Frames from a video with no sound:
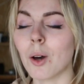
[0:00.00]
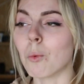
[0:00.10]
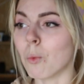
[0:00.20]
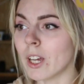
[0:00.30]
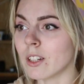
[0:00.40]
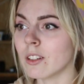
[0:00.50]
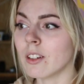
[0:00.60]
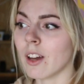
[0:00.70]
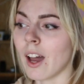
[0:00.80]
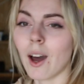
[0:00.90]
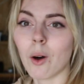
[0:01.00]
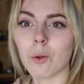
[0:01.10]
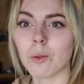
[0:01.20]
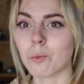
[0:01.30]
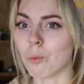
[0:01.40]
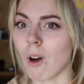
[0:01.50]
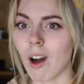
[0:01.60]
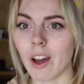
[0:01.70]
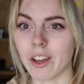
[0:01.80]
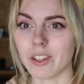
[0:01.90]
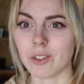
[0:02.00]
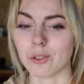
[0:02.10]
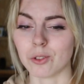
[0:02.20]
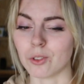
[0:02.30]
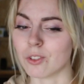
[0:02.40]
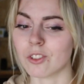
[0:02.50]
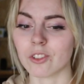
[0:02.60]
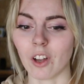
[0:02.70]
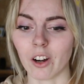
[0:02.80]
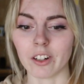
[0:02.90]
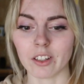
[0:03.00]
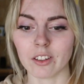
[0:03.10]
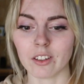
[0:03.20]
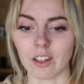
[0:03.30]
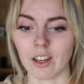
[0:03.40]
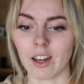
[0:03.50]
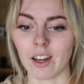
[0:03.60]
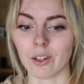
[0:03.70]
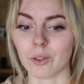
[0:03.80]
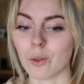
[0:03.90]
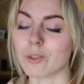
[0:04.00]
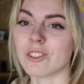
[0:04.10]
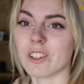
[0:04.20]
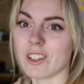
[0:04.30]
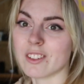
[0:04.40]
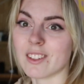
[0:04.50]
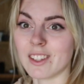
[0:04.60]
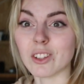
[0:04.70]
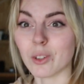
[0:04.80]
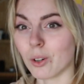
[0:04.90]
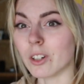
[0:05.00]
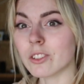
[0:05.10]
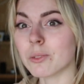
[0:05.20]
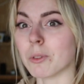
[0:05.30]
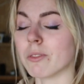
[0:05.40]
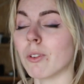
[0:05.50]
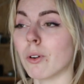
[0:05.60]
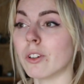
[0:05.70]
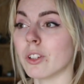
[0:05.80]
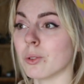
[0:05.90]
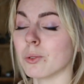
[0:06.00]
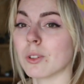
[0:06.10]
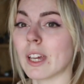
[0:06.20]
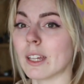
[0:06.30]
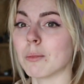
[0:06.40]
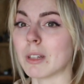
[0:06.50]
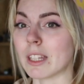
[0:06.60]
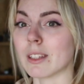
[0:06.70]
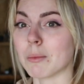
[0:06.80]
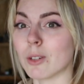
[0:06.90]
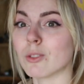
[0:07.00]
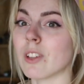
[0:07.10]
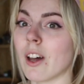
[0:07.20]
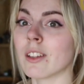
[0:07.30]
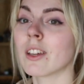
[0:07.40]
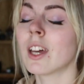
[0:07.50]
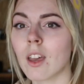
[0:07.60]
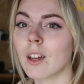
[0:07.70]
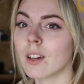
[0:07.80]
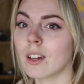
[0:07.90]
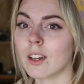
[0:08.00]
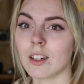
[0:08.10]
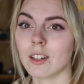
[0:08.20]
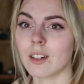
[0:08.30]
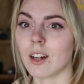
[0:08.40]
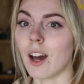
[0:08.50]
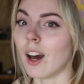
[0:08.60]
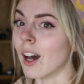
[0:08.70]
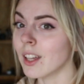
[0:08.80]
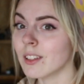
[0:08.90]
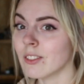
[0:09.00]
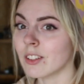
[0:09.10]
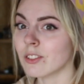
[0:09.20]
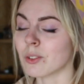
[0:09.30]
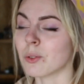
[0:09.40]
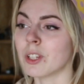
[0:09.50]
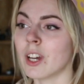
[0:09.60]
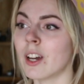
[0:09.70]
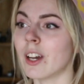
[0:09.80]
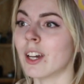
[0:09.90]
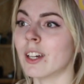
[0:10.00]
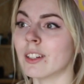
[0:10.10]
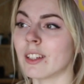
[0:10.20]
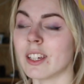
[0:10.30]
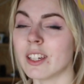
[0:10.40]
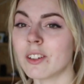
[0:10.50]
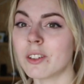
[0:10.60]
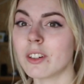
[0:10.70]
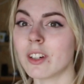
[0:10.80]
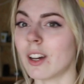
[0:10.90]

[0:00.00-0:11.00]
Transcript: when, how, why you should start your own seeds indoors before you can plant them outside. I live in Estonia, and here